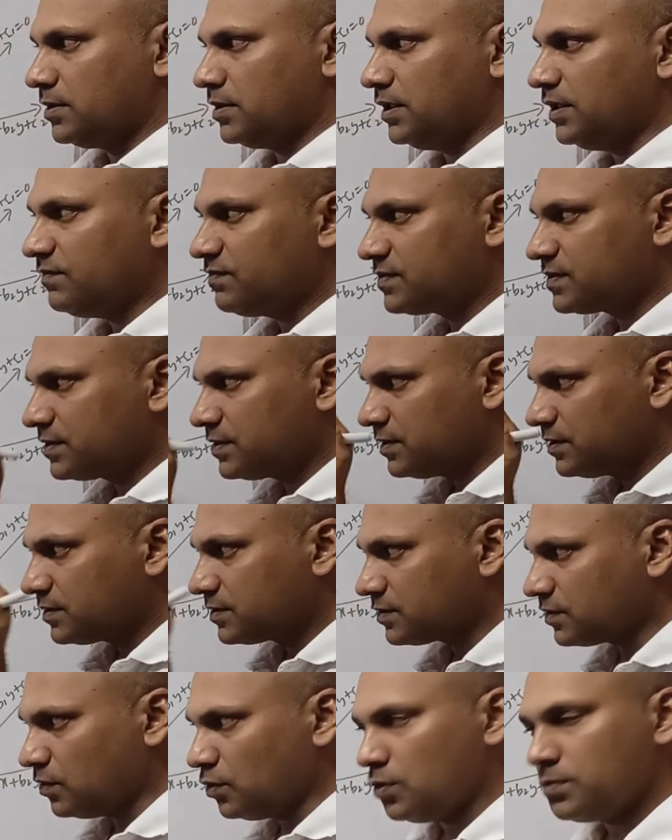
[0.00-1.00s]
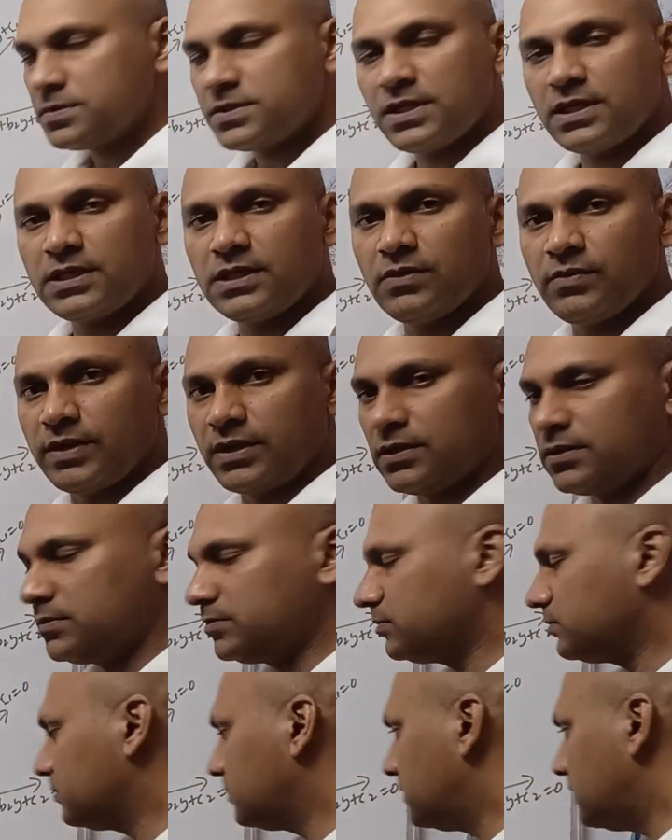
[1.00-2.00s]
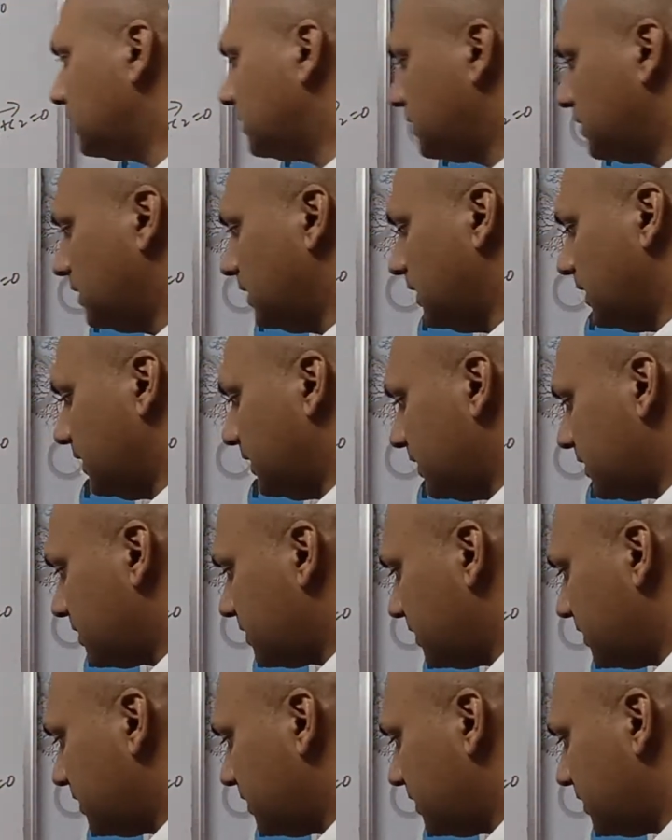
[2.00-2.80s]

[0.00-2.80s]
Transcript: If slopes are given, let us